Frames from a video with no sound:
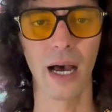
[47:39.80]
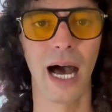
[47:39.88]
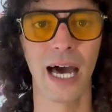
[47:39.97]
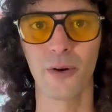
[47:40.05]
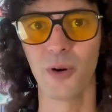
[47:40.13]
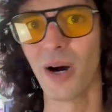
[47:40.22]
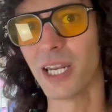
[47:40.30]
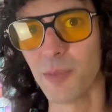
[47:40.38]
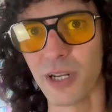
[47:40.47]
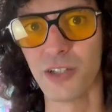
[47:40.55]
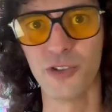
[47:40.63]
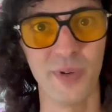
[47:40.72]
I don't know
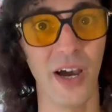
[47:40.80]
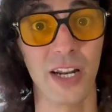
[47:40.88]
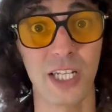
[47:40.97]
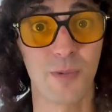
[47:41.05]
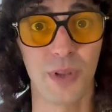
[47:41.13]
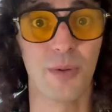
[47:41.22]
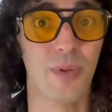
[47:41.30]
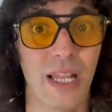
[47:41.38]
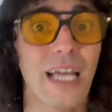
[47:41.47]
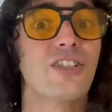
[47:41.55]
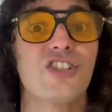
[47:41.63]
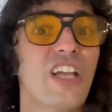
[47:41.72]
anybody to be honest with you, but
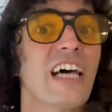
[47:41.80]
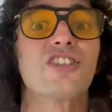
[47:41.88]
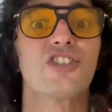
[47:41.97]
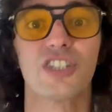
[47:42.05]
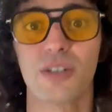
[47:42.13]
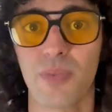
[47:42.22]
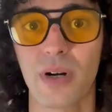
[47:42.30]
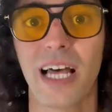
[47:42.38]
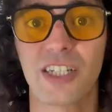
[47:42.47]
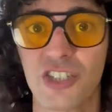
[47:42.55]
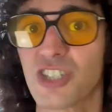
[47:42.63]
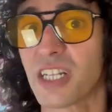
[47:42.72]
that's that's just the
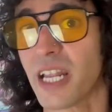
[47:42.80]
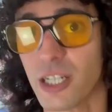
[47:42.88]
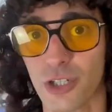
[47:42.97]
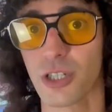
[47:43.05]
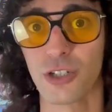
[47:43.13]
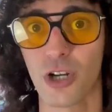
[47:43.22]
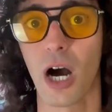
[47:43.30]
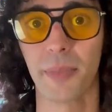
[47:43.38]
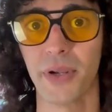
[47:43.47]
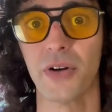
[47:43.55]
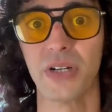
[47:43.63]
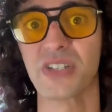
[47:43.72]
that's just the nature of the job
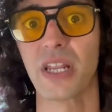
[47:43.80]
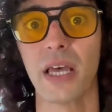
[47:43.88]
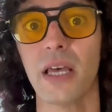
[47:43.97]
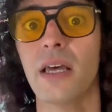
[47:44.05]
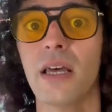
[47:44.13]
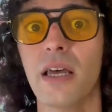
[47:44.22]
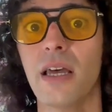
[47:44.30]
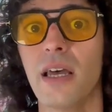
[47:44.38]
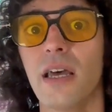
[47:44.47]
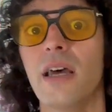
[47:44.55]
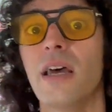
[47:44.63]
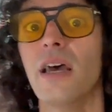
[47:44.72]
here, isn't it?
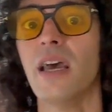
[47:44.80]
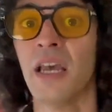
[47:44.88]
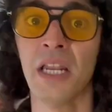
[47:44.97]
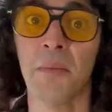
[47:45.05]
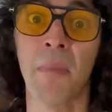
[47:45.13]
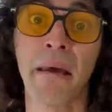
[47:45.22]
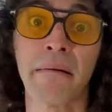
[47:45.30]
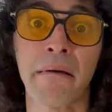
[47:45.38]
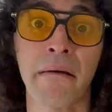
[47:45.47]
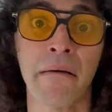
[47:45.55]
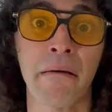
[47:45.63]
In it, mate.